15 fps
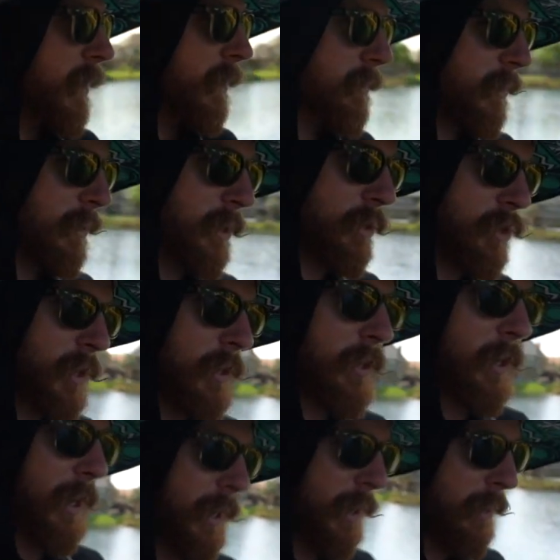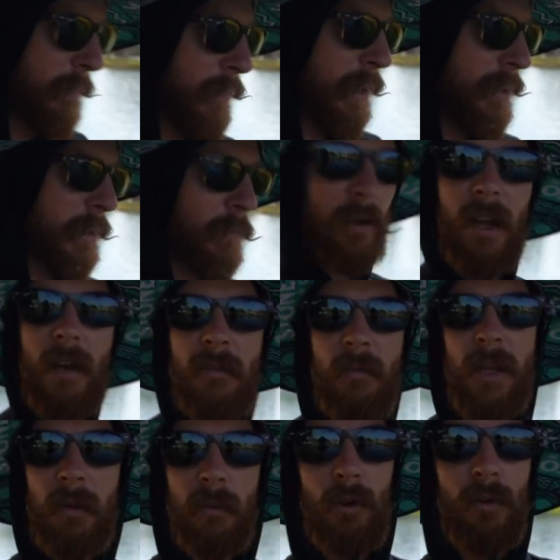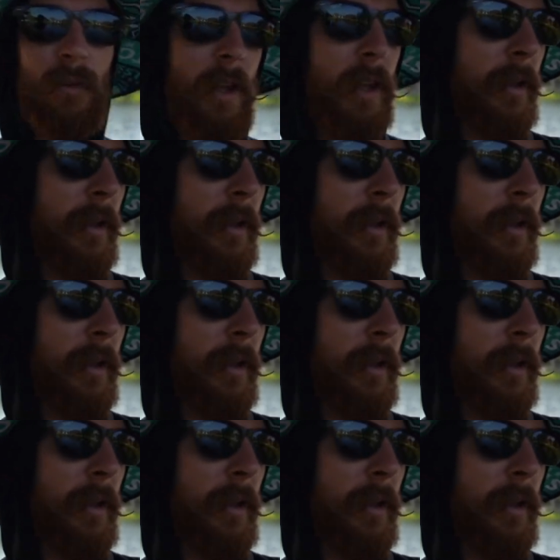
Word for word: next on the agenda, but I think we're gonna have to make a move.